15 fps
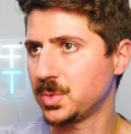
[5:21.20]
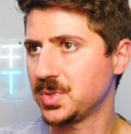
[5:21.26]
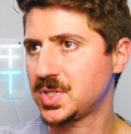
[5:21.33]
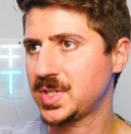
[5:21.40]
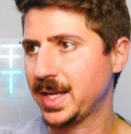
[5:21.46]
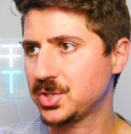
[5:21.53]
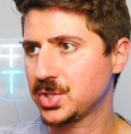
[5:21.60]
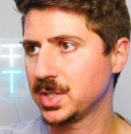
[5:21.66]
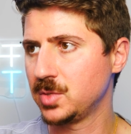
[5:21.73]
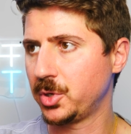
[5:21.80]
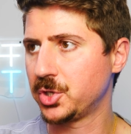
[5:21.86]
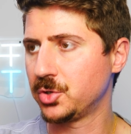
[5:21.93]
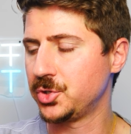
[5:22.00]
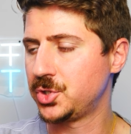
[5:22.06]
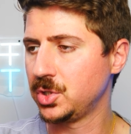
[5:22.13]
So essentially
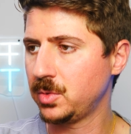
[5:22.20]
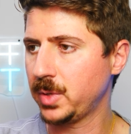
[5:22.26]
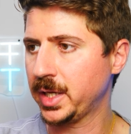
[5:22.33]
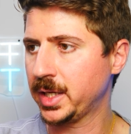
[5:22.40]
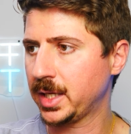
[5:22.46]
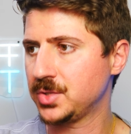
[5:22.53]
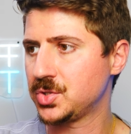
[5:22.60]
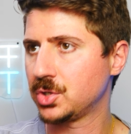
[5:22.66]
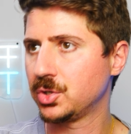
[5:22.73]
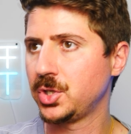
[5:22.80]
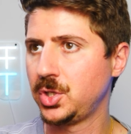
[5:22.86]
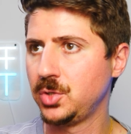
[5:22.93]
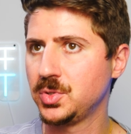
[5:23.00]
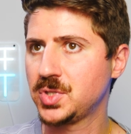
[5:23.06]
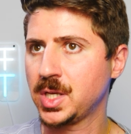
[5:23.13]
what you're doing is you're
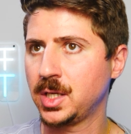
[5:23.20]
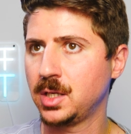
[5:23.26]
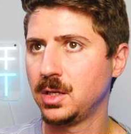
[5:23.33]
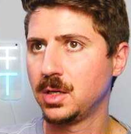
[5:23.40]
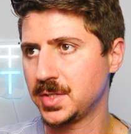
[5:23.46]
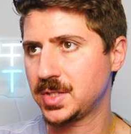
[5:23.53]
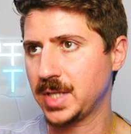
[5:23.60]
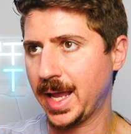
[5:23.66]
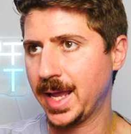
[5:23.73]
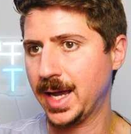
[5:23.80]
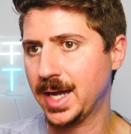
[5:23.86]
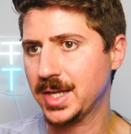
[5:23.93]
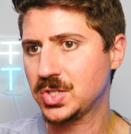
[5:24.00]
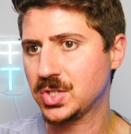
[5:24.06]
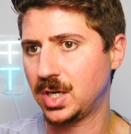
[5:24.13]
using this
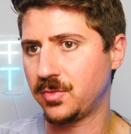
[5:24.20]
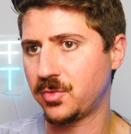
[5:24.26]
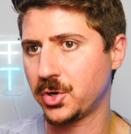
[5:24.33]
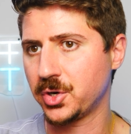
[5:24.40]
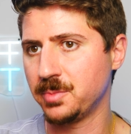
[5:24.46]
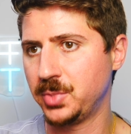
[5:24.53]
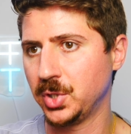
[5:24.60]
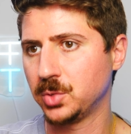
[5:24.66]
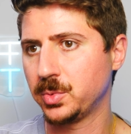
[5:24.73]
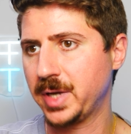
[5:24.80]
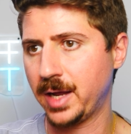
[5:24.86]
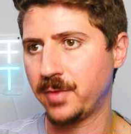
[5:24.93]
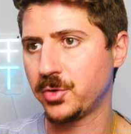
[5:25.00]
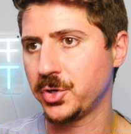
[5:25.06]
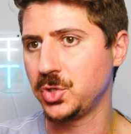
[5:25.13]
AI software to build
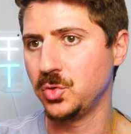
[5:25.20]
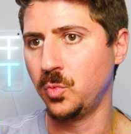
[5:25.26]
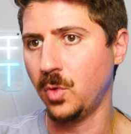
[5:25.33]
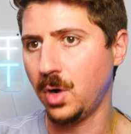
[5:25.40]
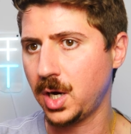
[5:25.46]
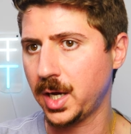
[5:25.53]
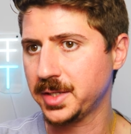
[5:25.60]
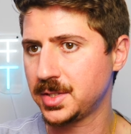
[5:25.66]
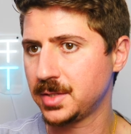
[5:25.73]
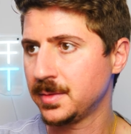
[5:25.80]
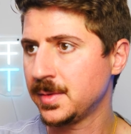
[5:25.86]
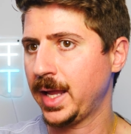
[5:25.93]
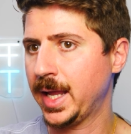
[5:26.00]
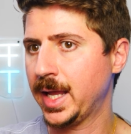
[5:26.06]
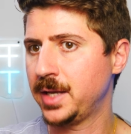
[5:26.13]
whatever you want,
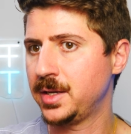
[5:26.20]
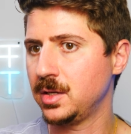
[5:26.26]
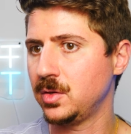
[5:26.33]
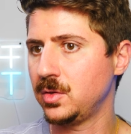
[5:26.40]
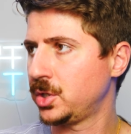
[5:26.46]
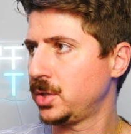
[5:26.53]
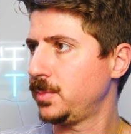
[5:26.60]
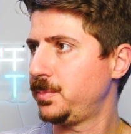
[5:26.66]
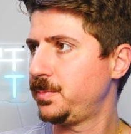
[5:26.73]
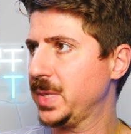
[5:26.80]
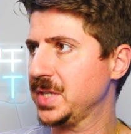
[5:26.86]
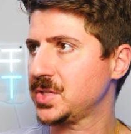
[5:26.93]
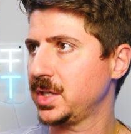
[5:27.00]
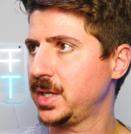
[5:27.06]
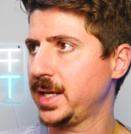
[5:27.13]
and you're
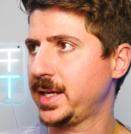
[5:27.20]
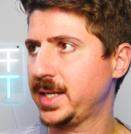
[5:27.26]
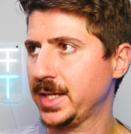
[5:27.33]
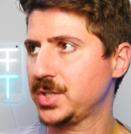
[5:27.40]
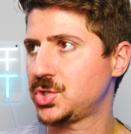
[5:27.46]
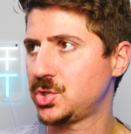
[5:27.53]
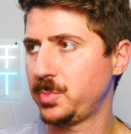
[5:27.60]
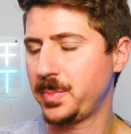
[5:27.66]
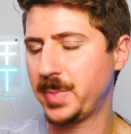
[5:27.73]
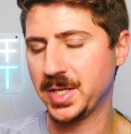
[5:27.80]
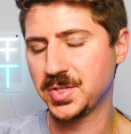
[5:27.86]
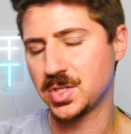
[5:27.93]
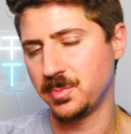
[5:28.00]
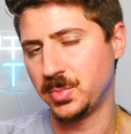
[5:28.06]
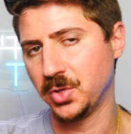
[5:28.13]
basically gonna connect
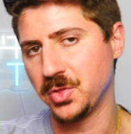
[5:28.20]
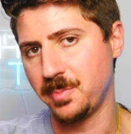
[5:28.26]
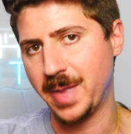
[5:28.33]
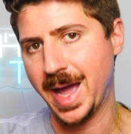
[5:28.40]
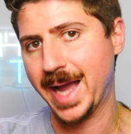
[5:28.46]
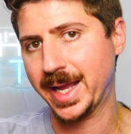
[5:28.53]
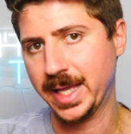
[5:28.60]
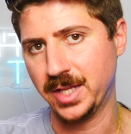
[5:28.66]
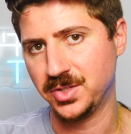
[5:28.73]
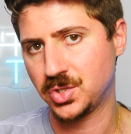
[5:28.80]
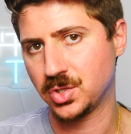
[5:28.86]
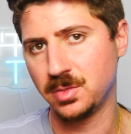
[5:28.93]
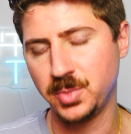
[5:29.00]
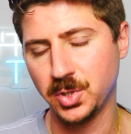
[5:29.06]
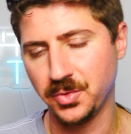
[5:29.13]
Supabase to build the backend.
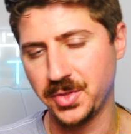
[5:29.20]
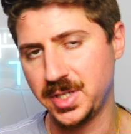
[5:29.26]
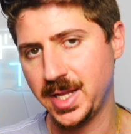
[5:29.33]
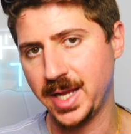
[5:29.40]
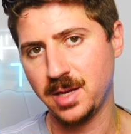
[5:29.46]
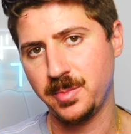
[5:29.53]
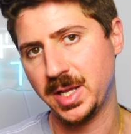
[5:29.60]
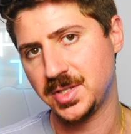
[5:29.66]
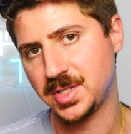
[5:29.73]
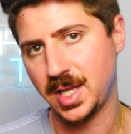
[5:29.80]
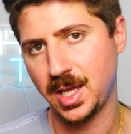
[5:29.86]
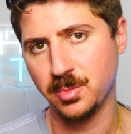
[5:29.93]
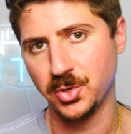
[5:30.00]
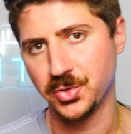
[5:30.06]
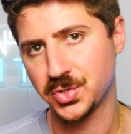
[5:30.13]
So to build the database
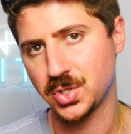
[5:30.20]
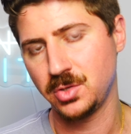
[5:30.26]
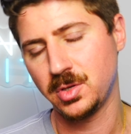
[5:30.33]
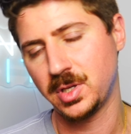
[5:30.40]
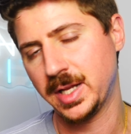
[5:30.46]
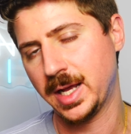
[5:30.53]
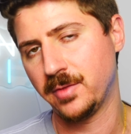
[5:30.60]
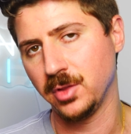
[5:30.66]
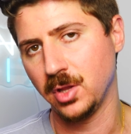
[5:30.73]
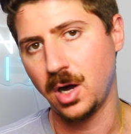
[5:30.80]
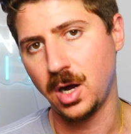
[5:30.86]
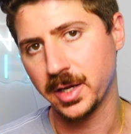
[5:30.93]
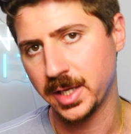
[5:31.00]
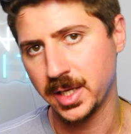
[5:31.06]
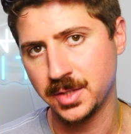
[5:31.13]
table so that you can have
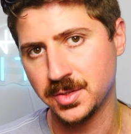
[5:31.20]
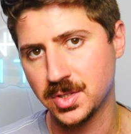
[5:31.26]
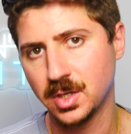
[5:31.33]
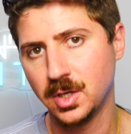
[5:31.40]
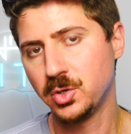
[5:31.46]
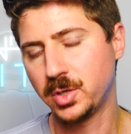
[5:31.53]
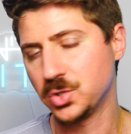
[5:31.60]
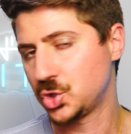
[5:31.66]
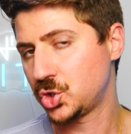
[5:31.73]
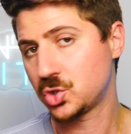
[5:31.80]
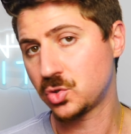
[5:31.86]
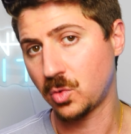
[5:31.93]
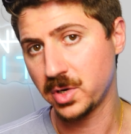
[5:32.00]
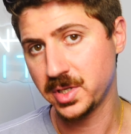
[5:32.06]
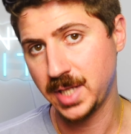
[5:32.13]
logins, you can
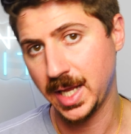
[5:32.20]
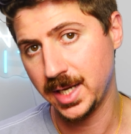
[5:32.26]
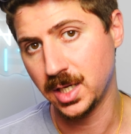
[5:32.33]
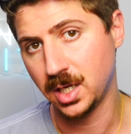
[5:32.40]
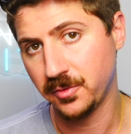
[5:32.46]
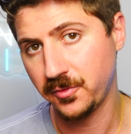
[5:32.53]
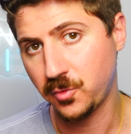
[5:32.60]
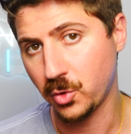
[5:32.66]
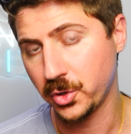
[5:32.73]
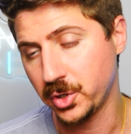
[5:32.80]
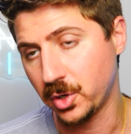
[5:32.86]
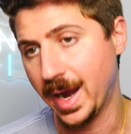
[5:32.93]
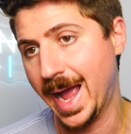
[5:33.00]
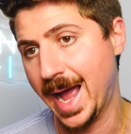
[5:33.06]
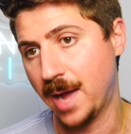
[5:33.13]
store data for
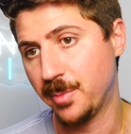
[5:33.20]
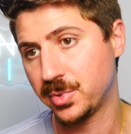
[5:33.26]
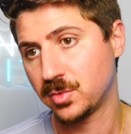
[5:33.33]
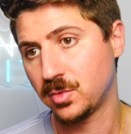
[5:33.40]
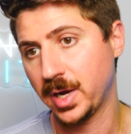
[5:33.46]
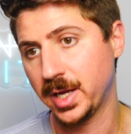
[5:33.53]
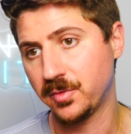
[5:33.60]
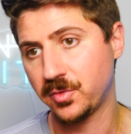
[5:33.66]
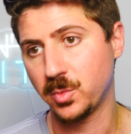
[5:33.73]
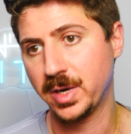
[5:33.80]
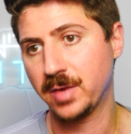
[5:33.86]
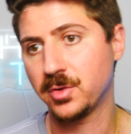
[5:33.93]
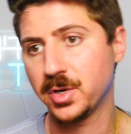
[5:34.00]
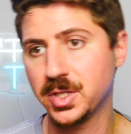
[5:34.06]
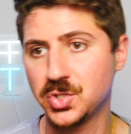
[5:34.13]
your app, right? For
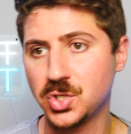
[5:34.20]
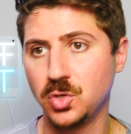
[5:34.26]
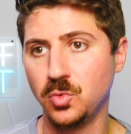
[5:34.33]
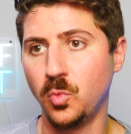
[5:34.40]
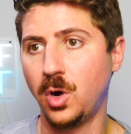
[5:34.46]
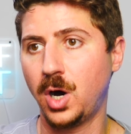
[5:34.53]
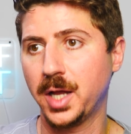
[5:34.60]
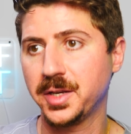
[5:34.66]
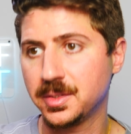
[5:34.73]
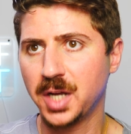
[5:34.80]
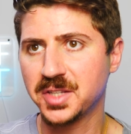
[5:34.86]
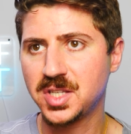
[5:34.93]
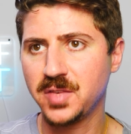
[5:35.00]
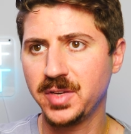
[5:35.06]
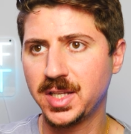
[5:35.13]
whatever it is you want.
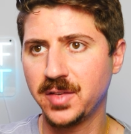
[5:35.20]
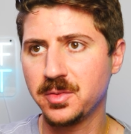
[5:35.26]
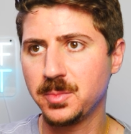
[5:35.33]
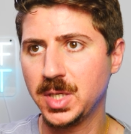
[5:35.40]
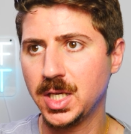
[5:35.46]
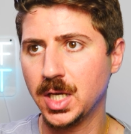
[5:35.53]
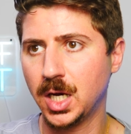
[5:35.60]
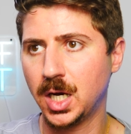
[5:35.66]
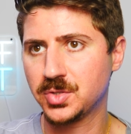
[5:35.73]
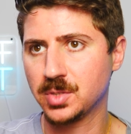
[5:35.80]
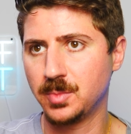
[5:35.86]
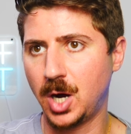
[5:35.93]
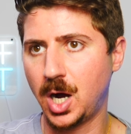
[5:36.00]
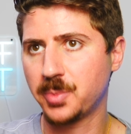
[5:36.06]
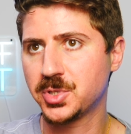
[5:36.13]
It's even giving me
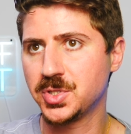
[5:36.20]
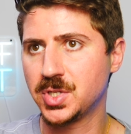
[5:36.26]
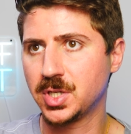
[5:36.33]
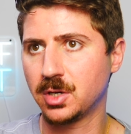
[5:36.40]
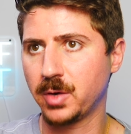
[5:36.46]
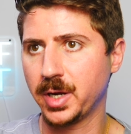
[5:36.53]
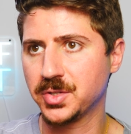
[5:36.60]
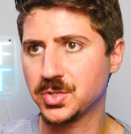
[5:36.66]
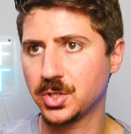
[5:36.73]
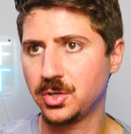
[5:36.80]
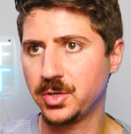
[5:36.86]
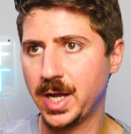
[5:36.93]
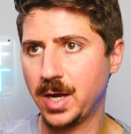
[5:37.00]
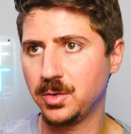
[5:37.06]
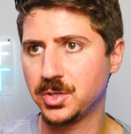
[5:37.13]
some options here, right? So
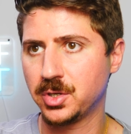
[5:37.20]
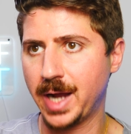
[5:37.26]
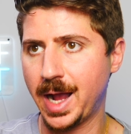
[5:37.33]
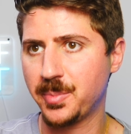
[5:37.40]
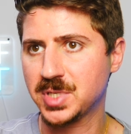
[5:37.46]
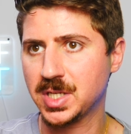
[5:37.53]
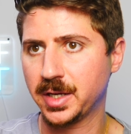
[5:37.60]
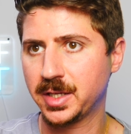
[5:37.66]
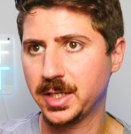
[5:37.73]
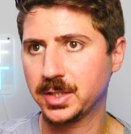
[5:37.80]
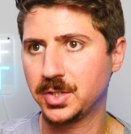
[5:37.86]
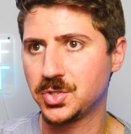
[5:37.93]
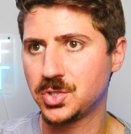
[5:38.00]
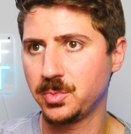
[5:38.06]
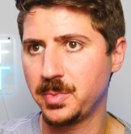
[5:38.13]
your app's now
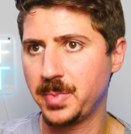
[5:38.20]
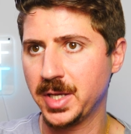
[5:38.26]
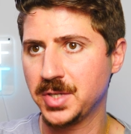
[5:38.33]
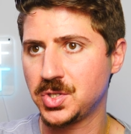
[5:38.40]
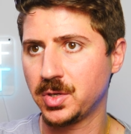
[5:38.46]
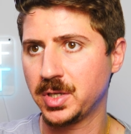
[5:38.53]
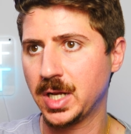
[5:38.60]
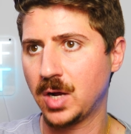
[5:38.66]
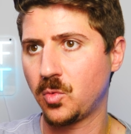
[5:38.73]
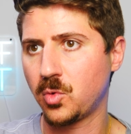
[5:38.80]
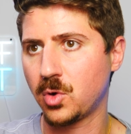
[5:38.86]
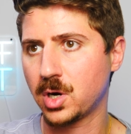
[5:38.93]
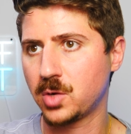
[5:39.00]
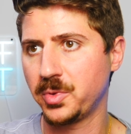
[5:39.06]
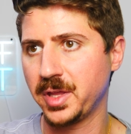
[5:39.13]
connected to Supabase. You can now
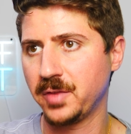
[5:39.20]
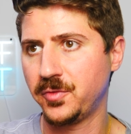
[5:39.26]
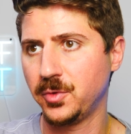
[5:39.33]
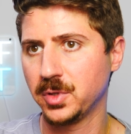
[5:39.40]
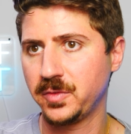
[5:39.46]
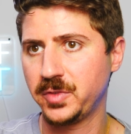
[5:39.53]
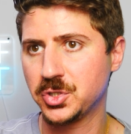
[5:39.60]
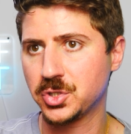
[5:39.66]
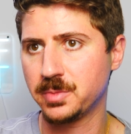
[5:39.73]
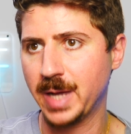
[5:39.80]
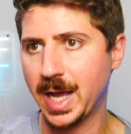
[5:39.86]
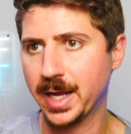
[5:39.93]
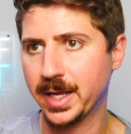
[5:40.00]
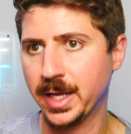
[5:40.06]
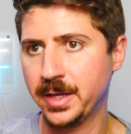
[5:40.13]
work with a fully featured
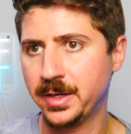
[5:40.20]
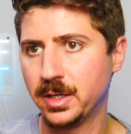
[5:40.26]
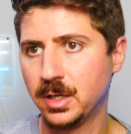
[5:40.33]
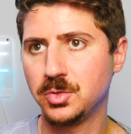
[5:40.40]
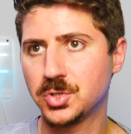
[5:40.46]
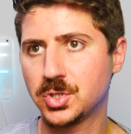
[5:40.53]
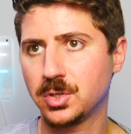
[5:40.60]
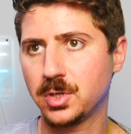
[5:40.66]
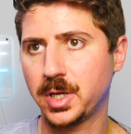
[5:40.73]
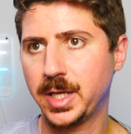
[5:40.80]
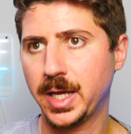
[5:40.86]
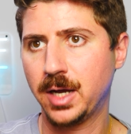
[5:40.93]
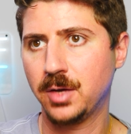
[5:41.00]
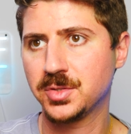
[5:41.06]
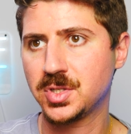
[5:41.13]
backend, user
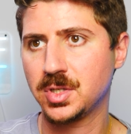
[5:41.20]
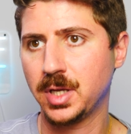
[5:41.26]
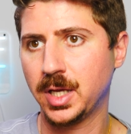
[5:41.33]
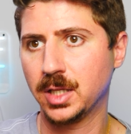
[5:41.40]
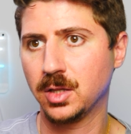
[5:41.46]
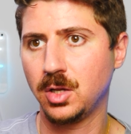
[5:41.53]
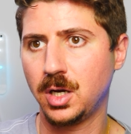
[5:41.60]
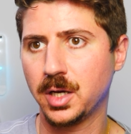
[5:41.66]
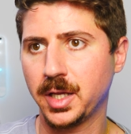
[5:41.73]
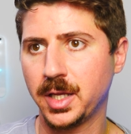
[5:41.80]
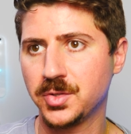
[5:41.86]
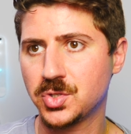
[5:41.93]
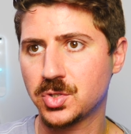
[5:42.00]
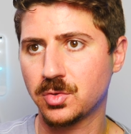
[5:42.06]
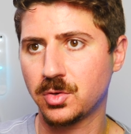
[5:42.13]
accounts and
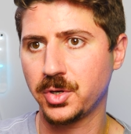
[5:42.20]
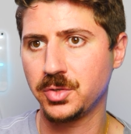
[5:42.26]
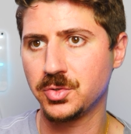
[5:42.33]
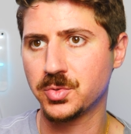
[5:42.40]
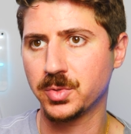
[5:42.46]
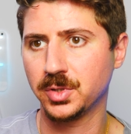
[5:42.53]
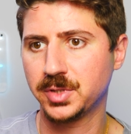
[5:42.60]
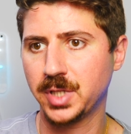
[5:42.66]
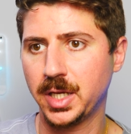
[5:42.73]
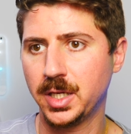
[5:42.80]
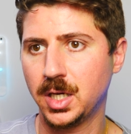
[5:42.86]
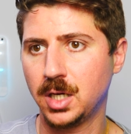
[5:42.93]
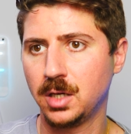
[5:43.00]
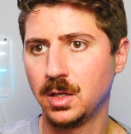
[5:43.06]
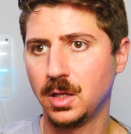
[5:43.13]
login, store and use real data.